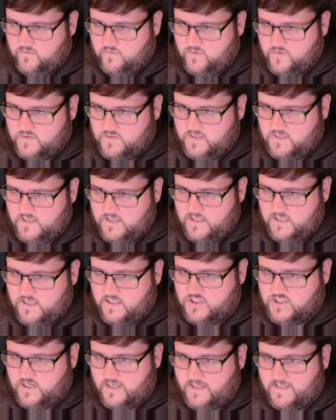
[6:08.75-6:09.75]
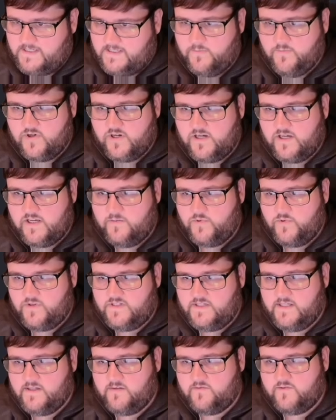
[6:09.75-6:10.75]
Those undead each gain temporary hit
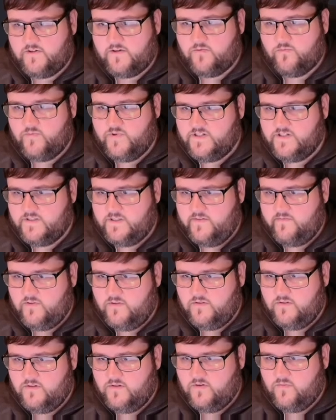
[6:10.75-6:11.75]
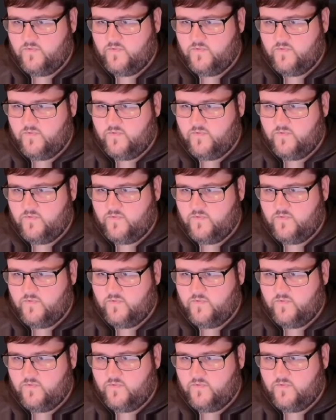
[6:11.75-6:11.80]
points equal to your wizard level.